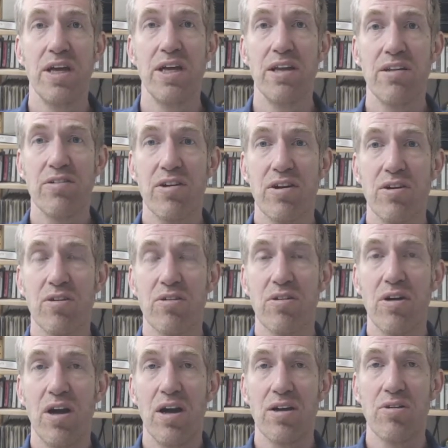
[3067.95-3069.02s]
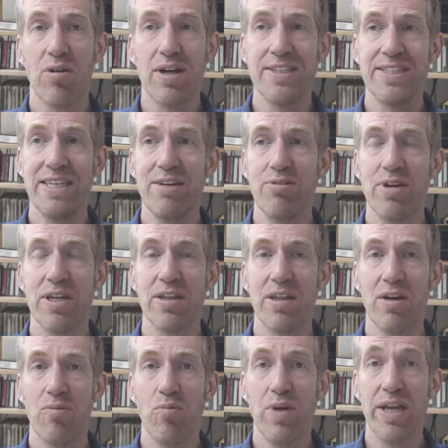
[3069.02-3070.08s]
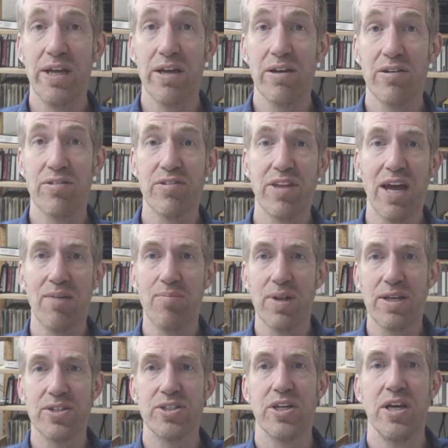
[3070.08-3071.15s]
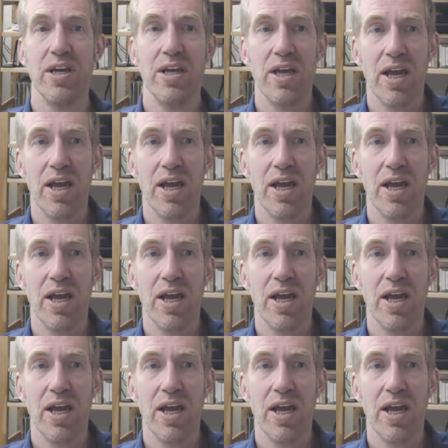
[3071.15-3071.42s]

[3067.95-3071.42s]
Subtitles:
It is a criterion that we can establish.